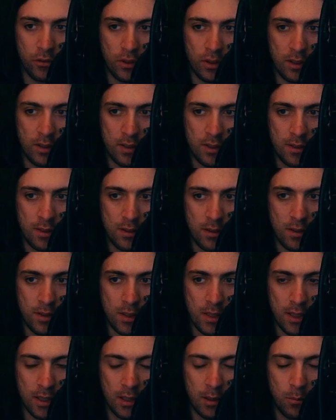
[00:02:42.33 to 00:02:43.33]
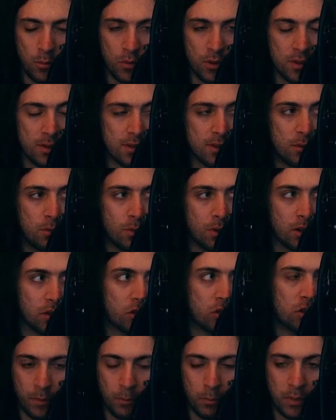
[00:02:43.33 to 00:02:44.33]
that is slightly more
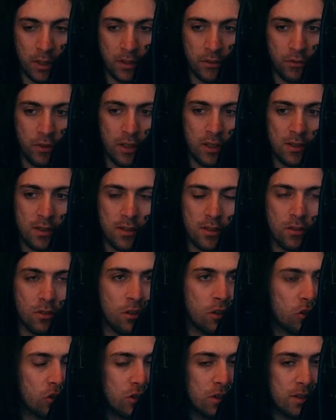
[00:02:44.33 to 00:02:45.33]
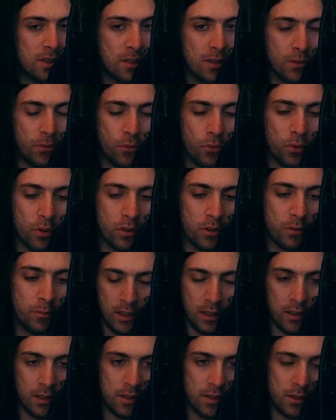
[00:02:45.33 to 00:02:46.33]
squashed. But phase distortion is different.
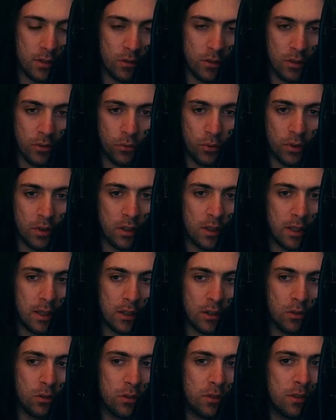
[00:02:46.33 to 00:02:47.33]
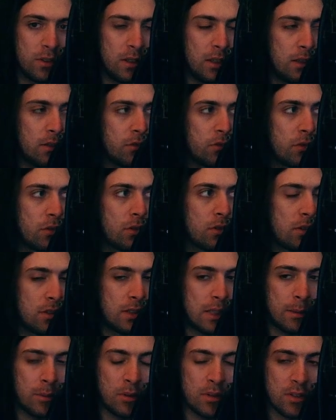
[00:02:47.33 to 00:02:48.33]
It is so different that I couldn't even
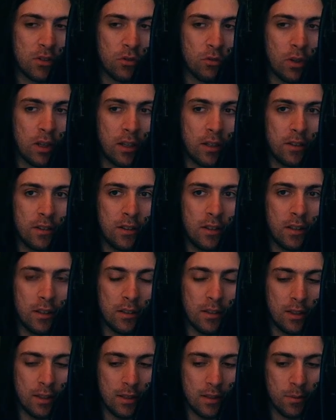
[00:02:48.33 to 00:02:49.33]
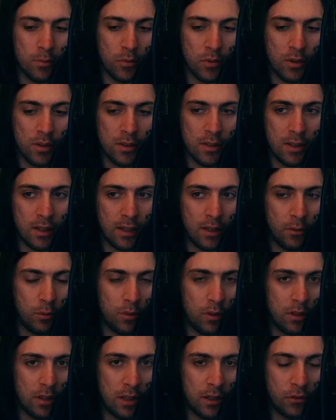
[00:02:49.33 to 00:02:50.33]
demonstrate it here in Desmos. I
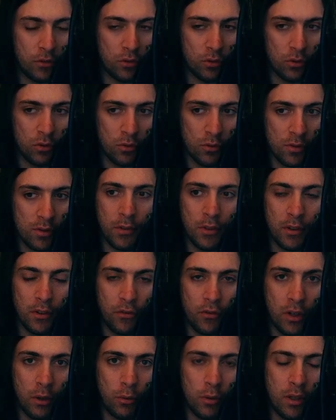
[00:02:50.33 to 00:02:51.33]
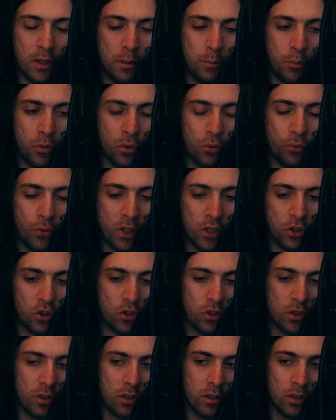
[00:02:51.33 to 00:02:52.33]
will have to use the very
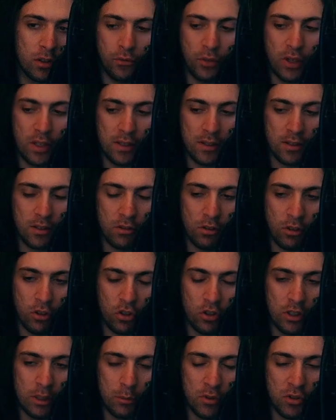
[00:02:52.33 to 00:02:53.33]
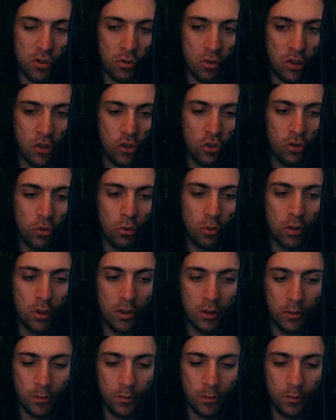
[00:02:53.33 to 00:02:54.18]
professional phase distortion demonstration tool,